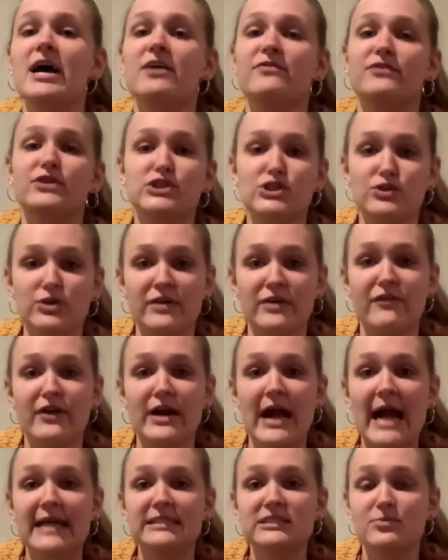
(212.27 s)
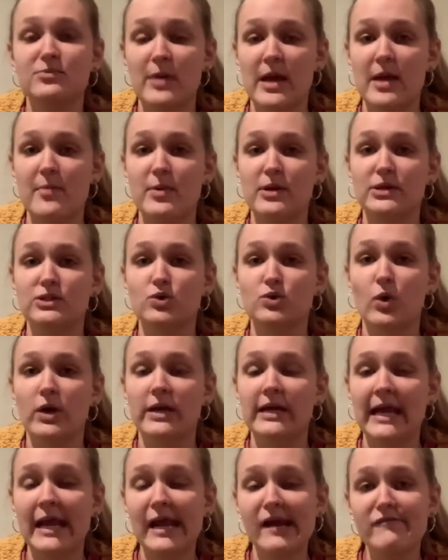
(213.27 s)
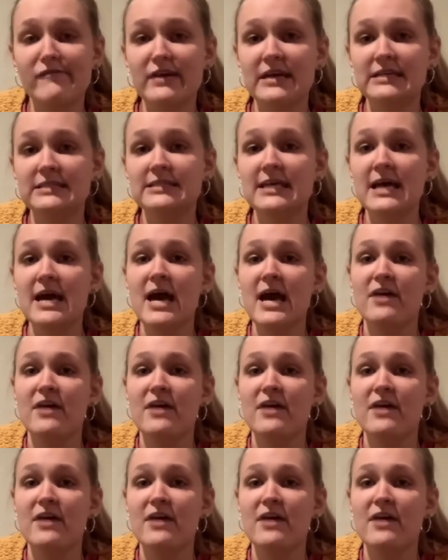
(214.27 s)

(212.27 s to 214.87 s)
the two different kinds of papers or canvas.